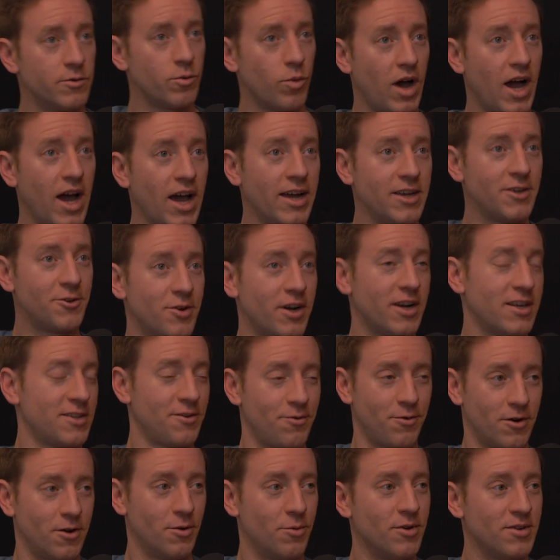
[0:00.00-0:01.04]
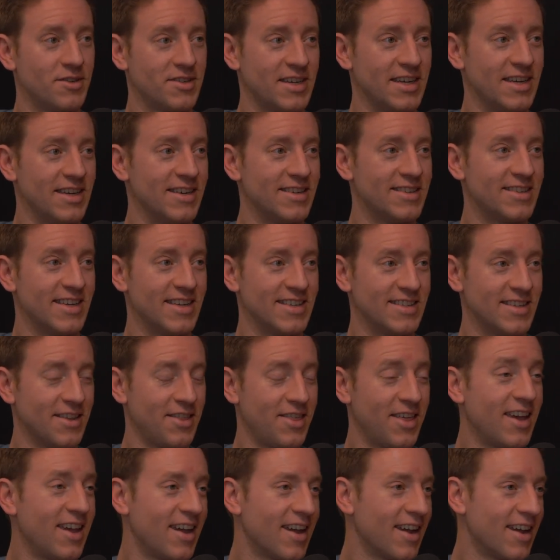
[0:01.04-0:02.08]
is why transferable skills is a
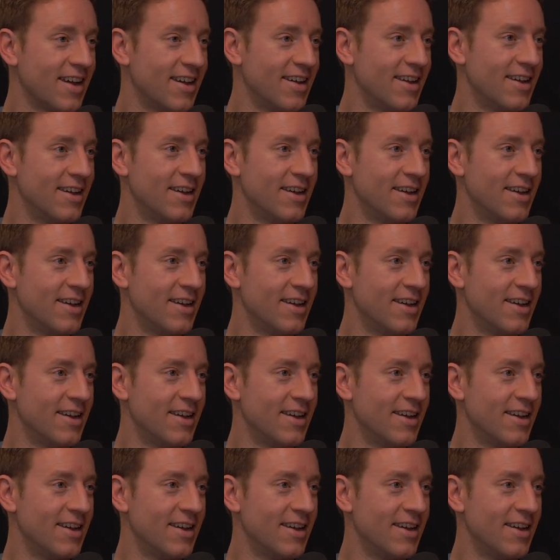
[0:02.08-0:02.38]
thing.